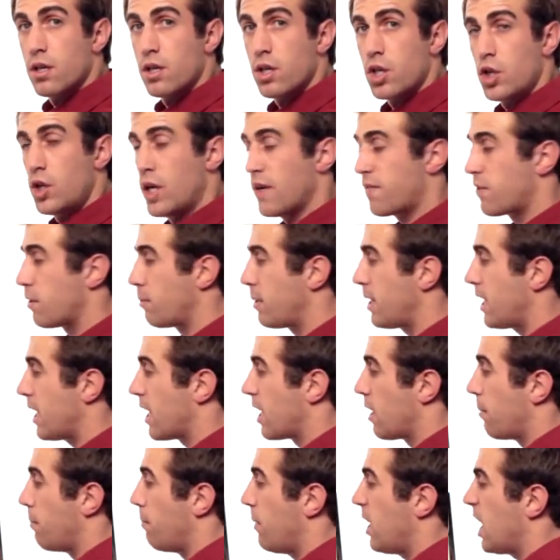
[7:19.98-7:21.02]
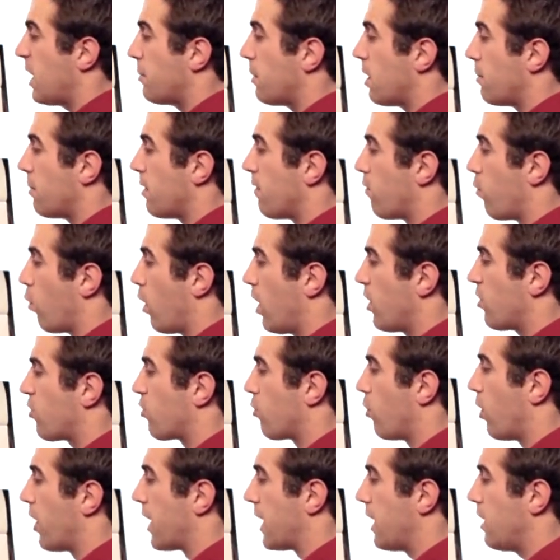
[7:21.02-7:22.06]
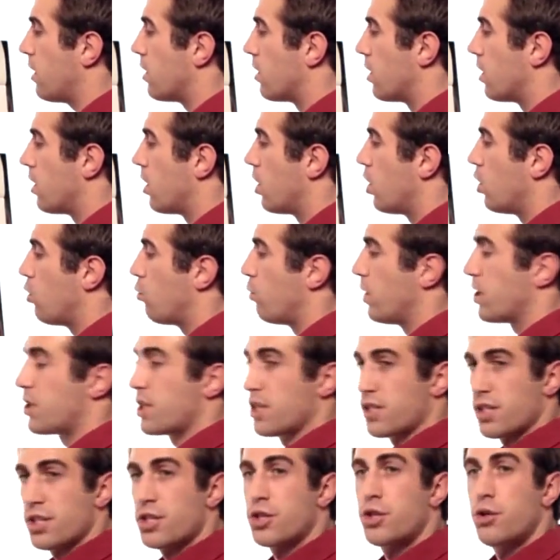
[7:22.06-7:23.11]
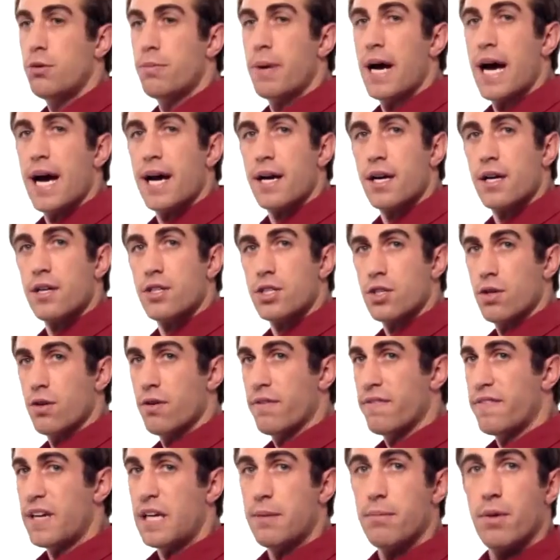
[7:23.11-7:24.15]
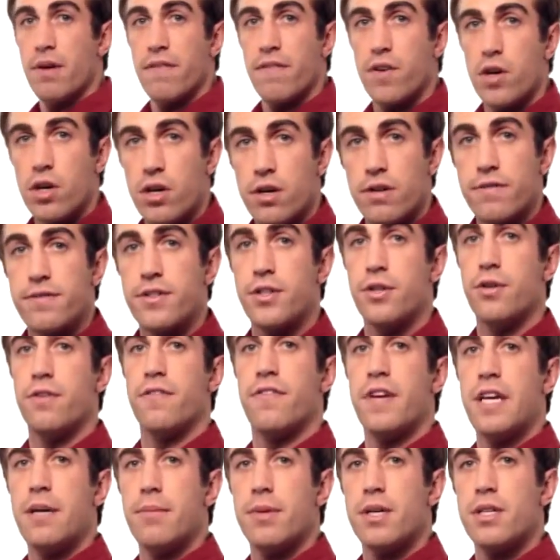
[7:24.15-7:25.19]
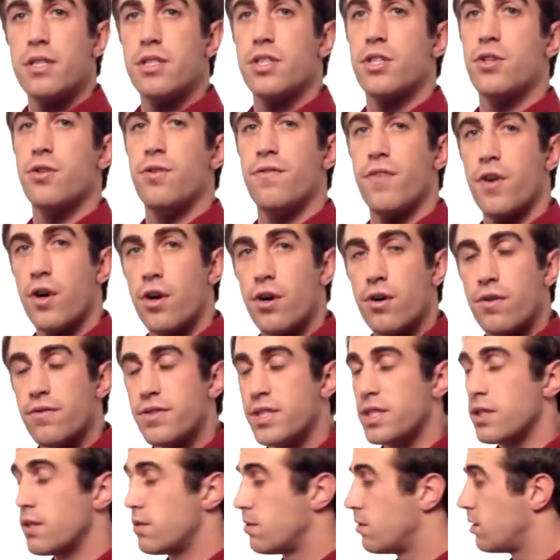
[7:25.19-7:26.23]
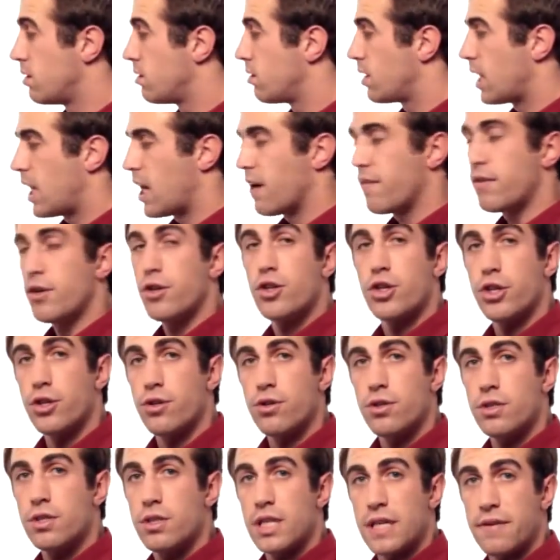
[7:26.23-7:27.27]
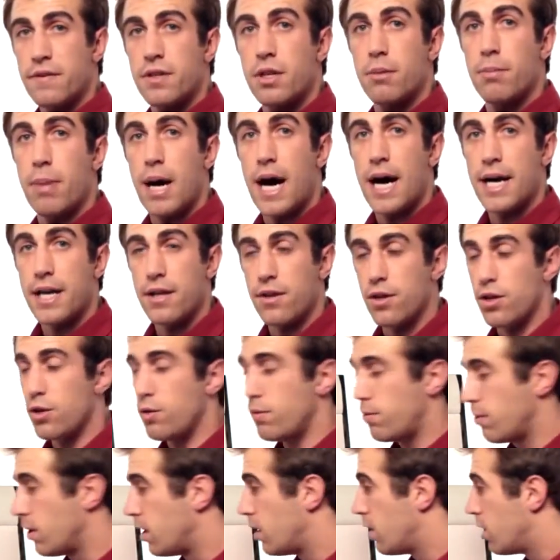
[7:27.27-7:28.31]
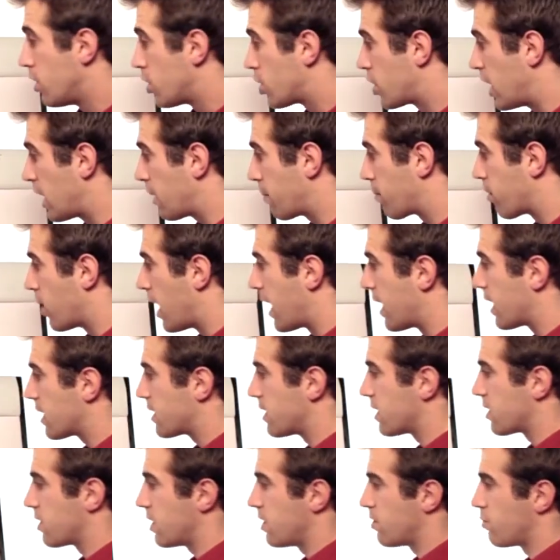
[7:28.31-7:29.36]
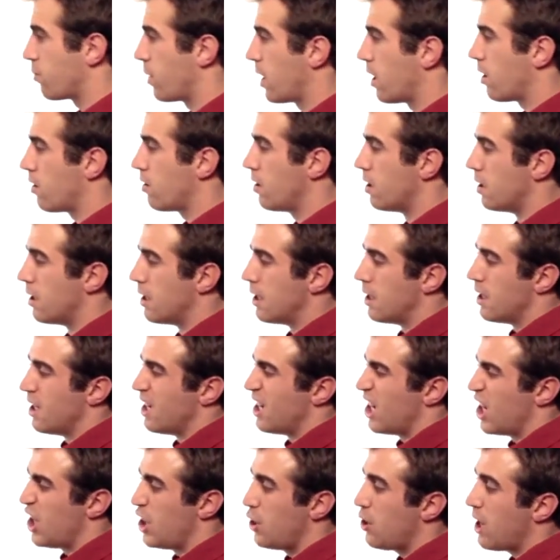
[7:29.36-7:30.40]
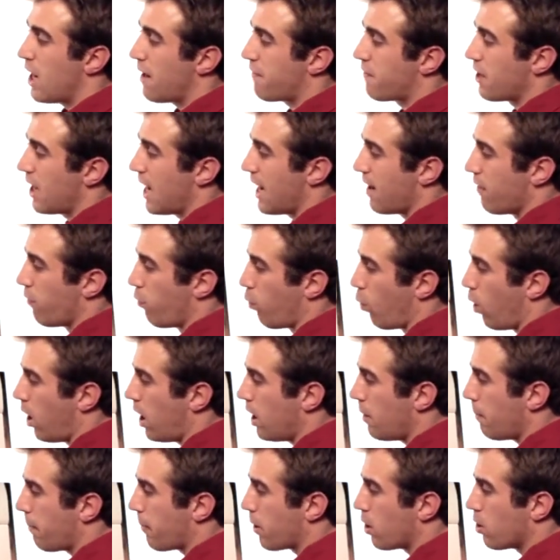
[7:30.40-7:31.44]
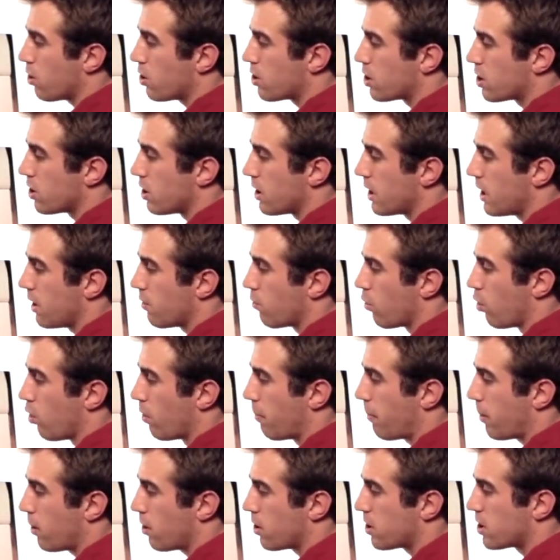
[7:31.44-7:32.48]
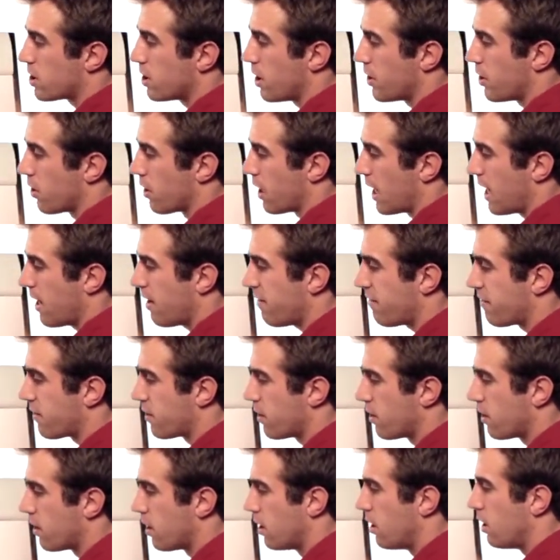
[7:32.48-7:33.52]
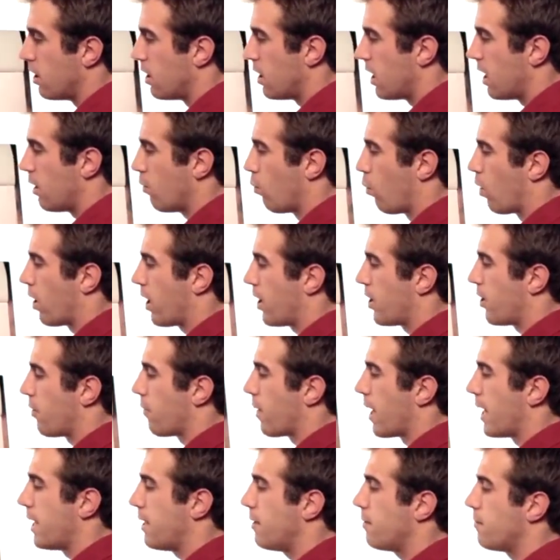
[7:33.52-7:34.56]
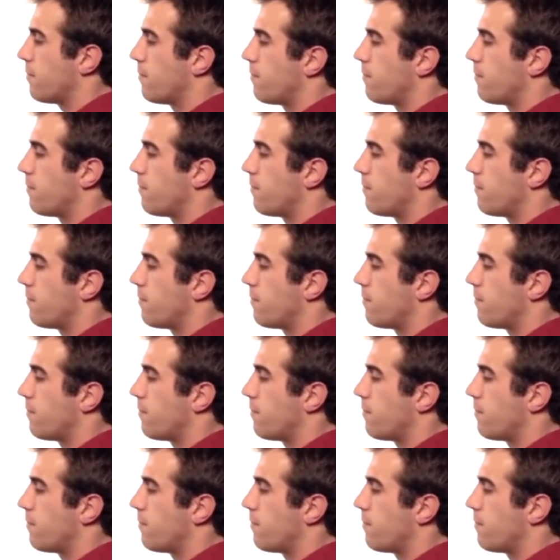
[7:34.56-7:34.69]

you have to be on a minimum of 120, which is a 2-pack. So Vemma Verve, 2 Vemmas, 2 Verves, however you choose, even the body, the new shake products as well. And you have to have 1 personally enrolled person on your left and 1 on your right,